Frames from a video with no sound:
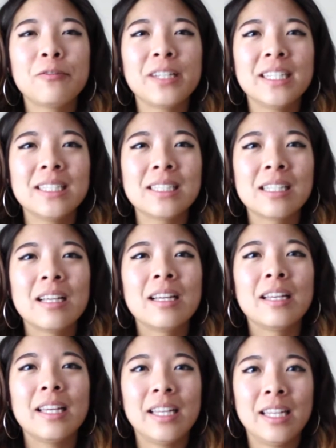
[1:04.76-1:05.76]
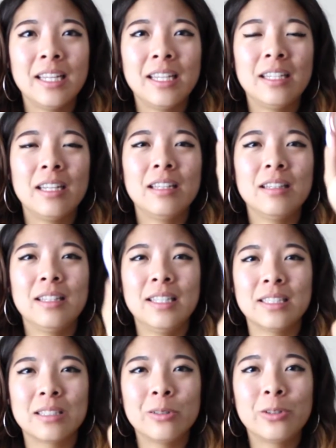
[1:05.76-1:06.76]
face in
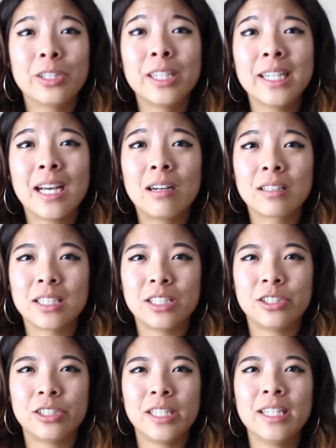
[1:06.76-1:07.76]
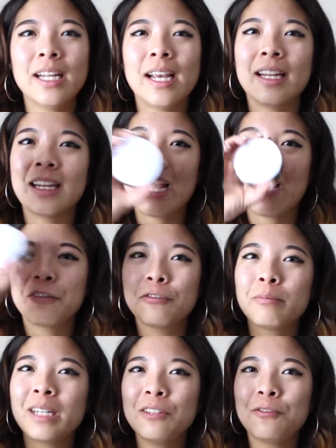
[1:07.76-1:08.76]
this L'Oreal cushion and half
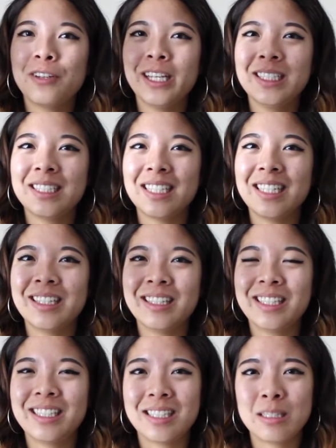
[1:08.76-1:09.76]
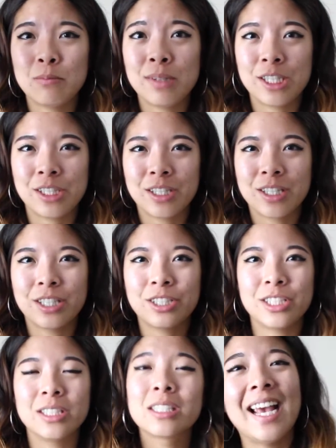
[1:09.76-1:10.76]
of my face in this Mesha
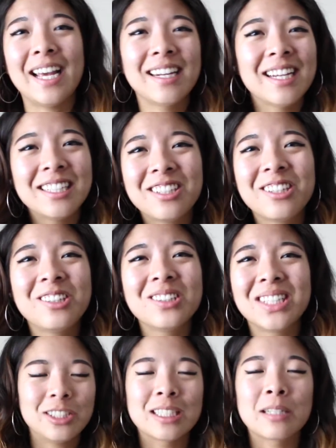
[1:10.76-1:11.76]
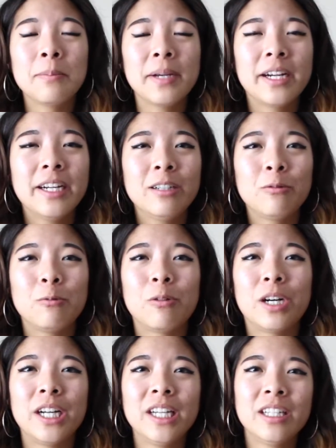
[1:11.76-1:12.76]
cushion. And I know just comparing
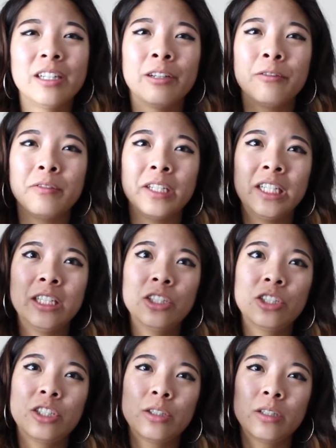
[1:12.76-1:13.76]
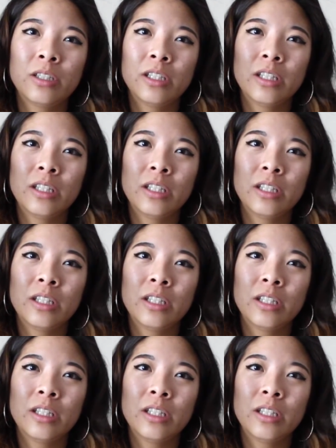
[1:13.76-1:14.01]
one of each